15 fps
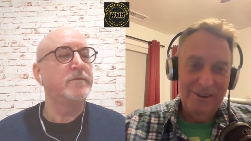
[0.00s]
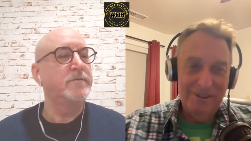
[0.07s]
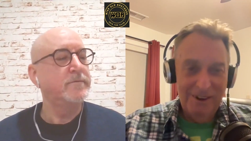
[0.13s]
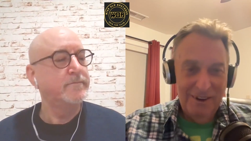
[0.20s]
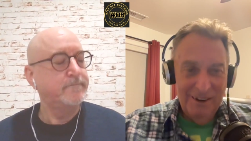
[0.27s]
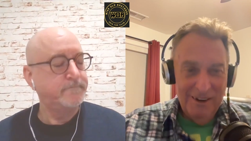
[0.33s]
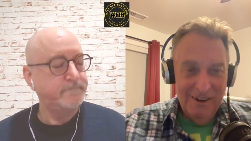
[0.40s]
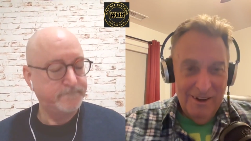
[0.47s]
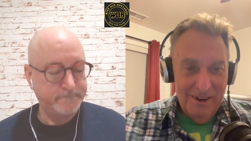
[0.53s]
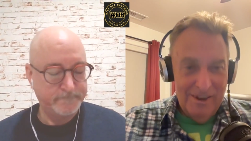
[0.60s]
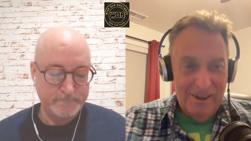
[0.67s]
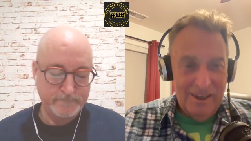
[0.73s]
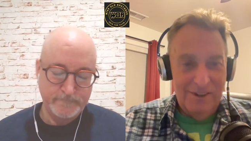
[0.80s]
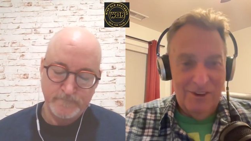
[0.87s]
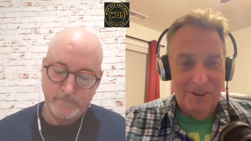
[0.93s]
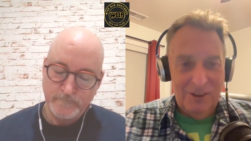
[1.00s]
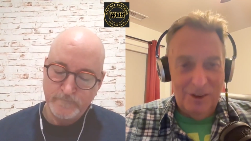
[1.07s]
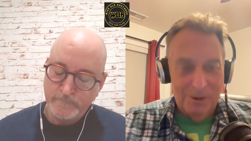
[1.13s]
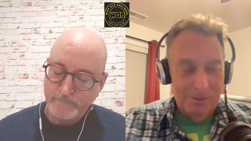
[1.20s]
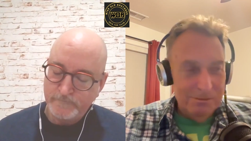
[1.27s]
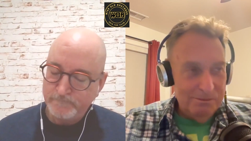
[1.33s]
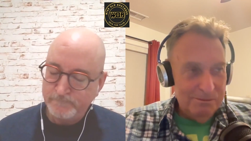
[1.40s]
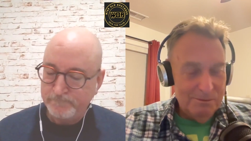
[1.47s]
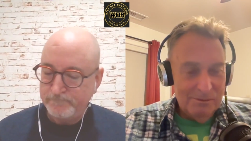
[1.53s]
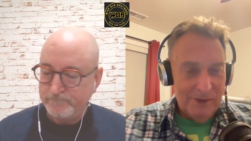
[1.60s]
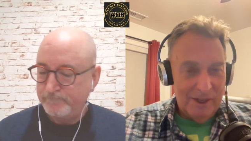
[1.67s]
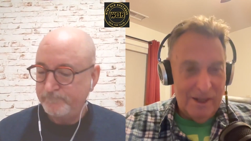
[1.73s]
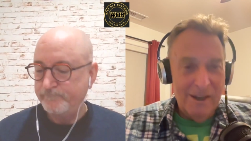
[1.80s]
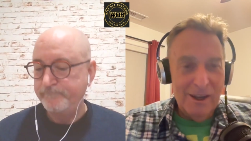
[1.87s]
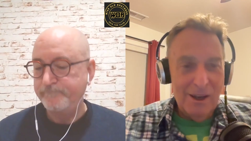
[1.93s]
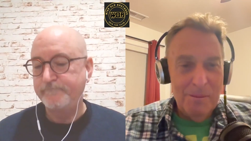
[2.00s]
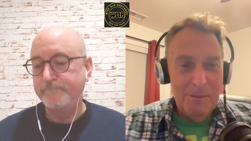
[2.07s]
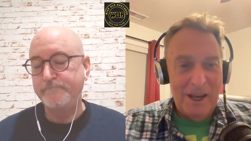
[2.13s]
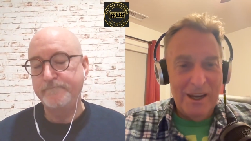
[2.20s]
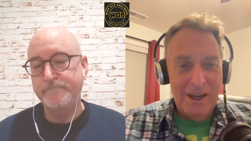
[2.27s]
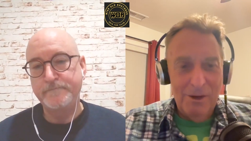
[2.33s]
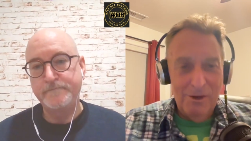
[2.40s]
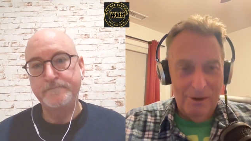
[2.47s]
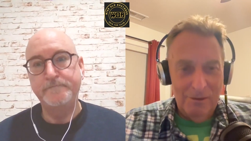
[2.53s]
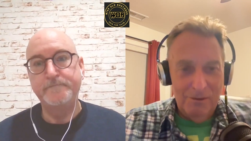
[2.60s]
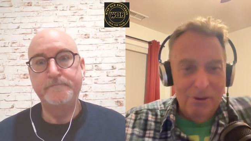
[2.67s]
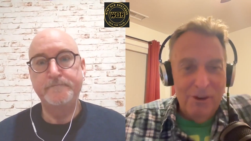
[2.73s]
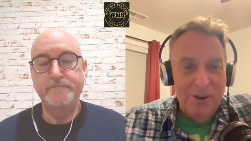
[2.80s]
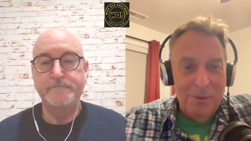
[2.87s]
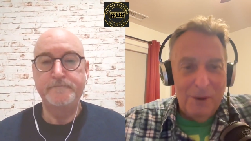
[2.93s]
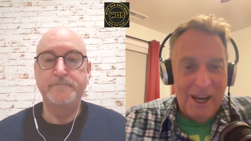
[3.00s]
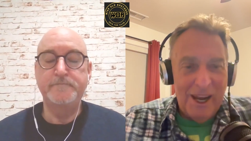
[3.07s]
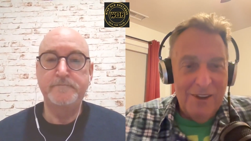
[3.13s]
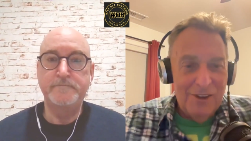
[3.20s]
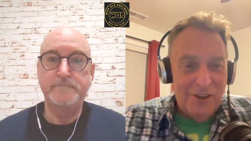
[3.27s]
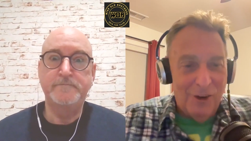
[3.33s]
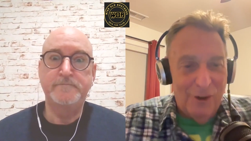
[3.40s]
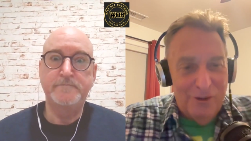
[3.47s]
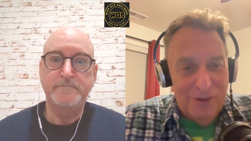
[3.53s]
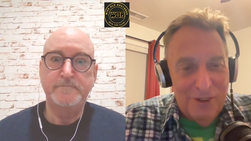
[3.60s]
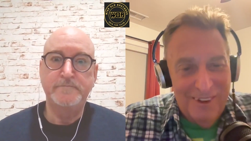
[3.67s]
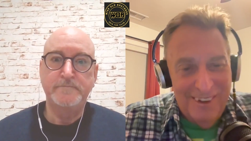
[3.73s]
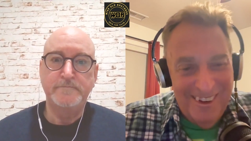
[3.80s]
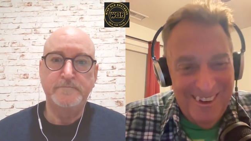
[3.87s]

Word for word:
Speaker 1: there, and that's you know. And I come back here and I'm freezing my ass off.